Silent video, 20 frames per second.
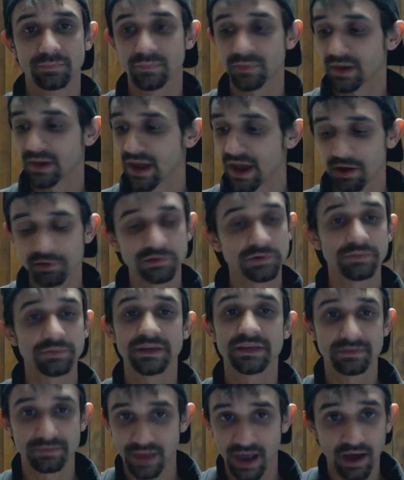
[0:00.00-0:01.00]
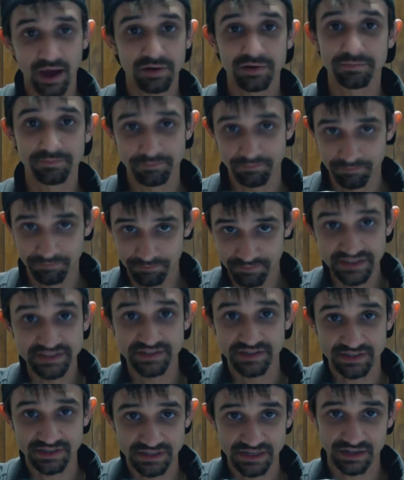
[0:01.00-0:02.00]
how to be
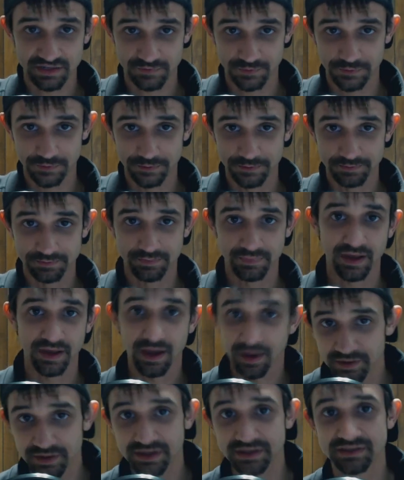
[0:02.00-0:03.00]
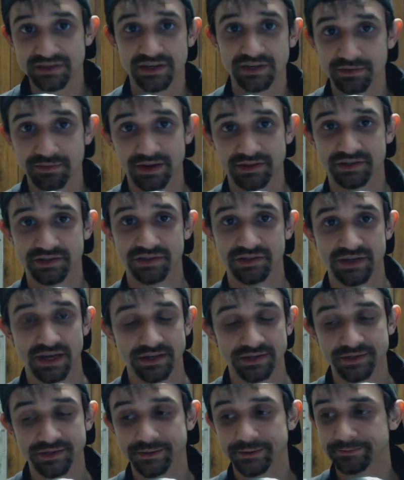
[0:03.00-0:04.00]
successful, how to continue my
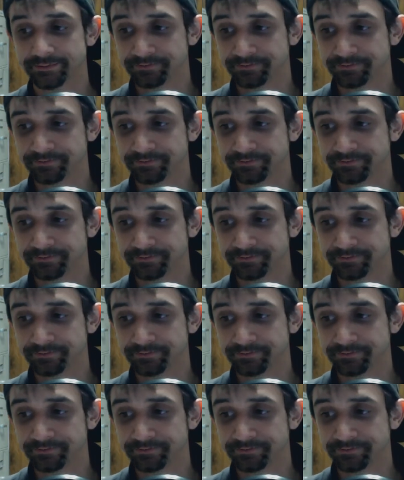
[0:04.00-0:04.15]
success.